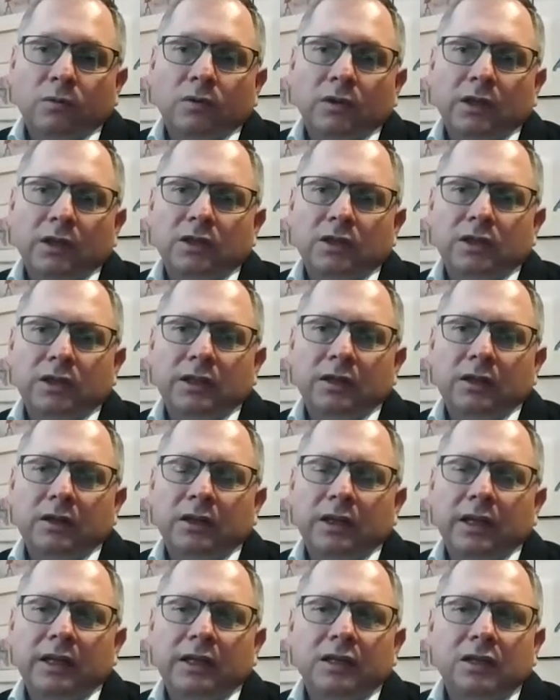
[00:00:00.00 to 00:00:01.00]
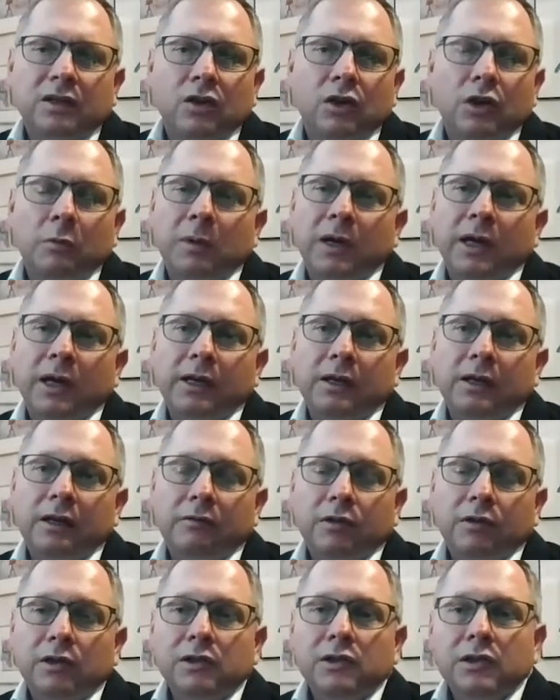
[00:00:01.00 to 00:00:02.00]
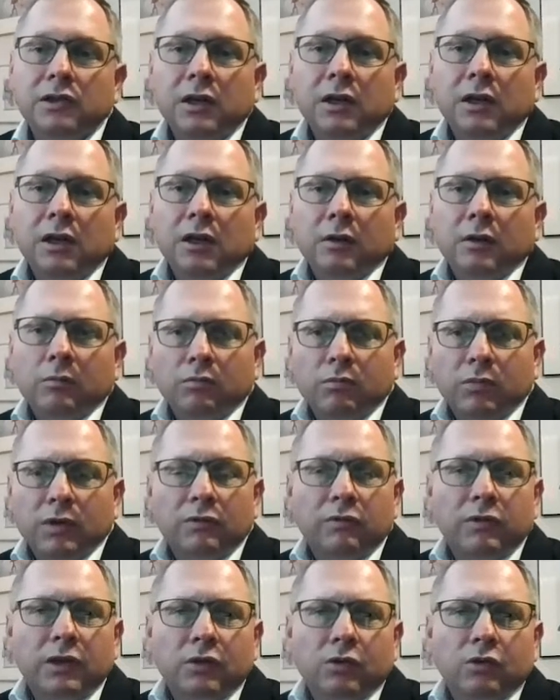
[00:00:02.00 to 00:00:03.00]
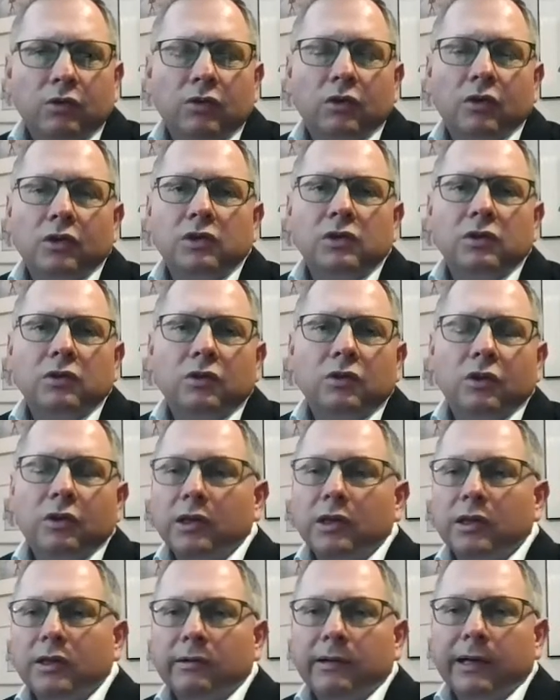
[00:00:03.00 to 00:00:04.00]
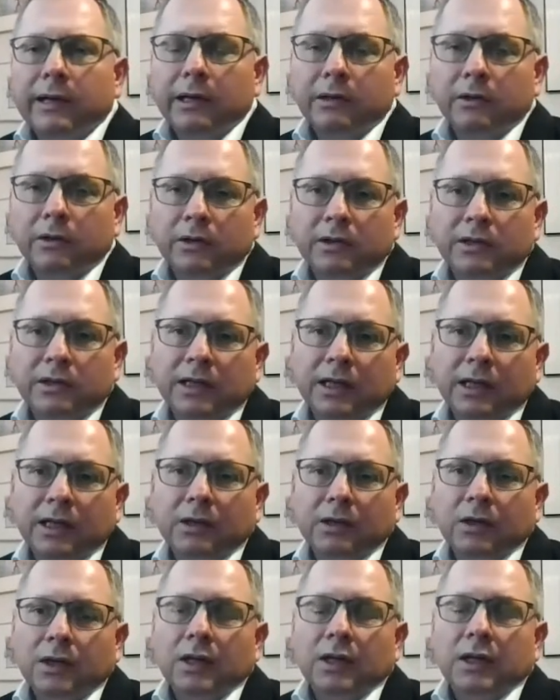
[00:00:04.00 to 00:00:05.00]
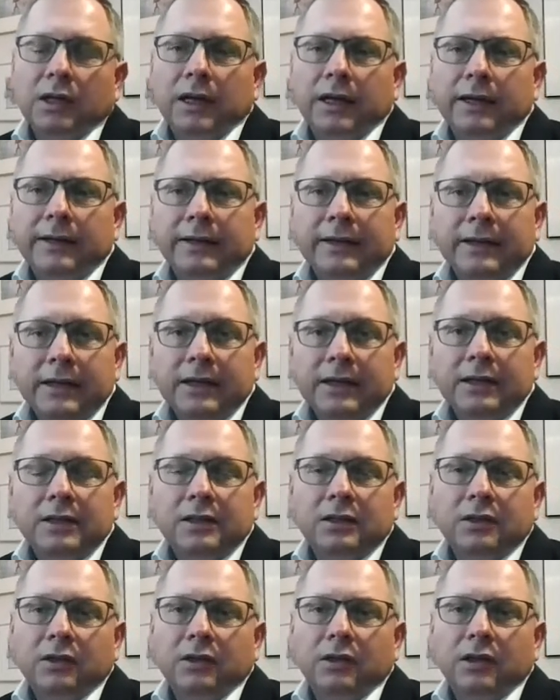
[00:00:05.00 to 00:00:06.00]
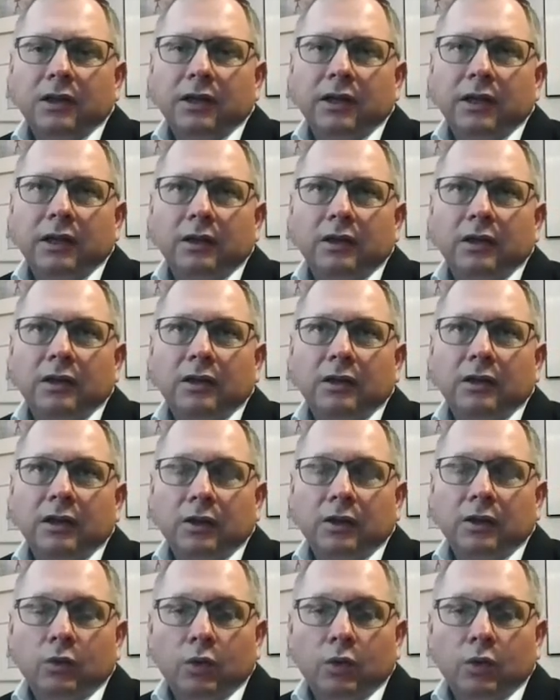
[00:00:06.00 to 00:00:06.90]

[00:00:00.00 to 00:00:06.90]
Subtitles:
They are still at extreme high levels, but we could also turn it around and say, at least it didn't get